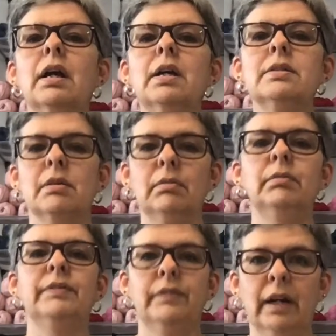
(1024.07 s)

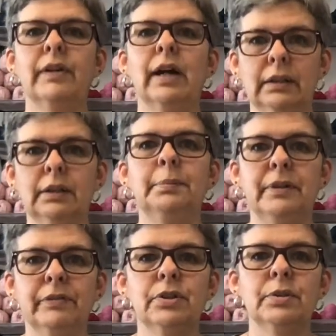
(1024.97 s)
So I've got a little
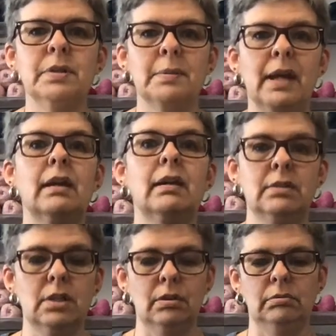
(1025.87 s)
bit of room to
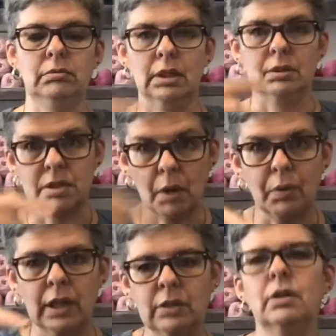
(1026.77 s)
sew
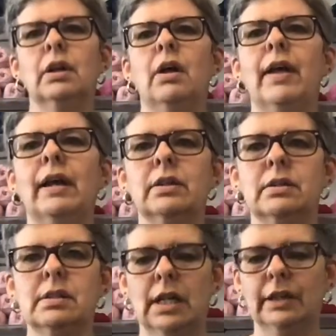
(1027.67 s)
it under and all that good
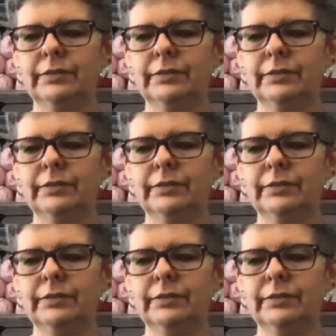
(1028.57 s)
stuff.